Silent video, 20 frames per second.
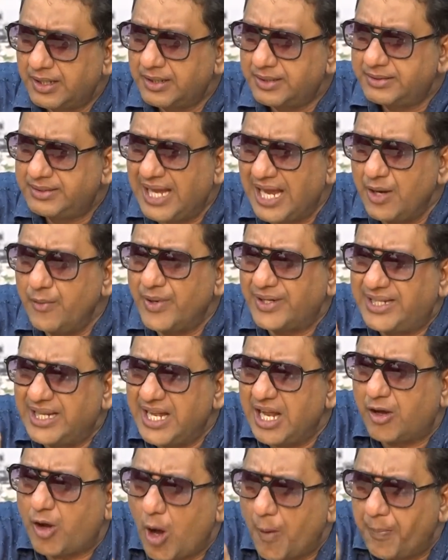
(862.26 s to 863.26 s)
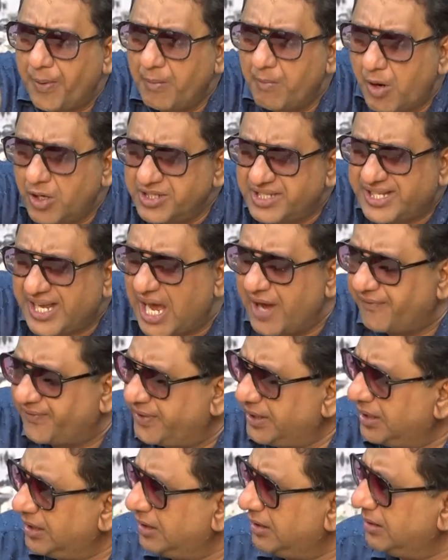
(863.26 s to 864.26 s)
Then within a couple months
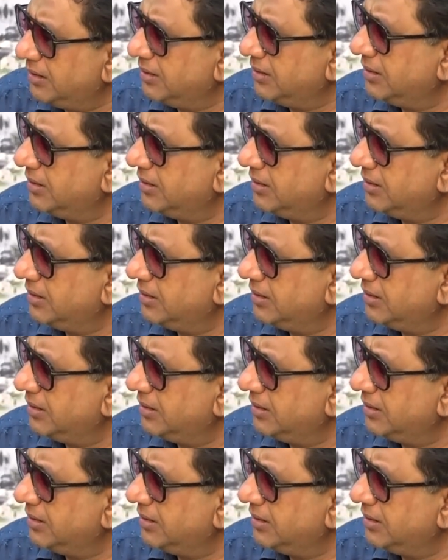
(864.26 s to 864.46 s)
after,